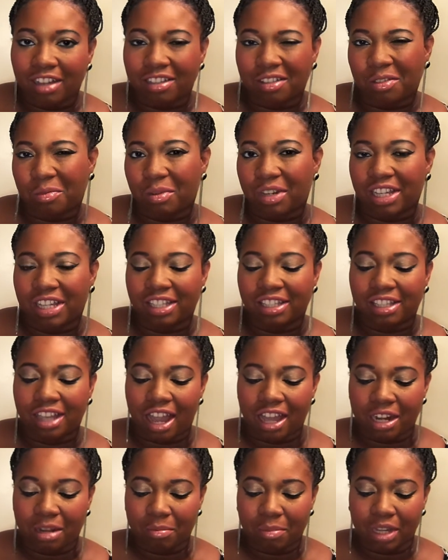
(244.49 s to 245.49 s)
I was pretty
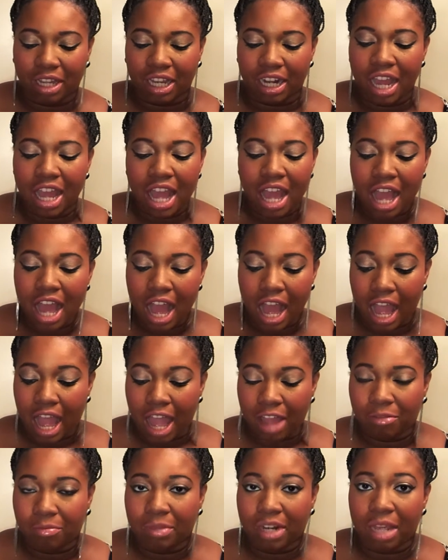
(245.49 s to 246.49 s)
excited, but I
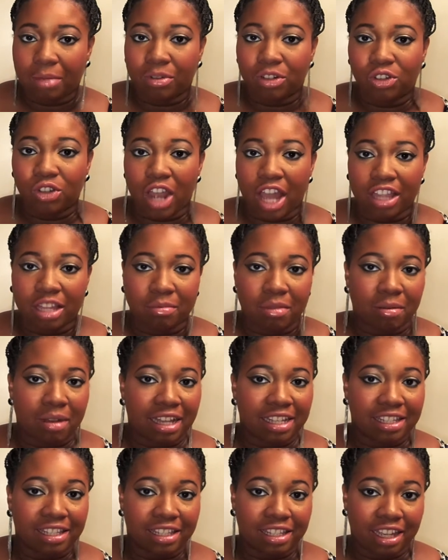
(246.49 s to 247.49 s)
haven't been able to try them on
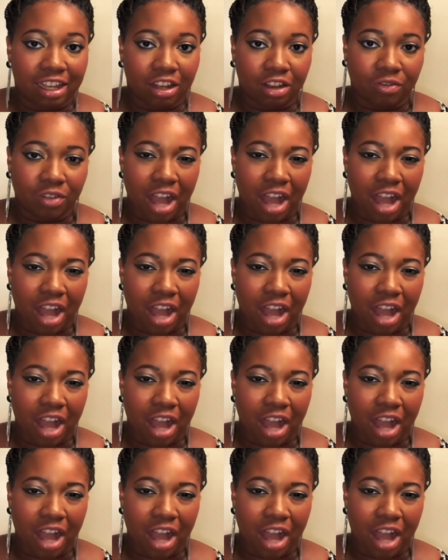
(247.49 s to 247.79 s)
myself.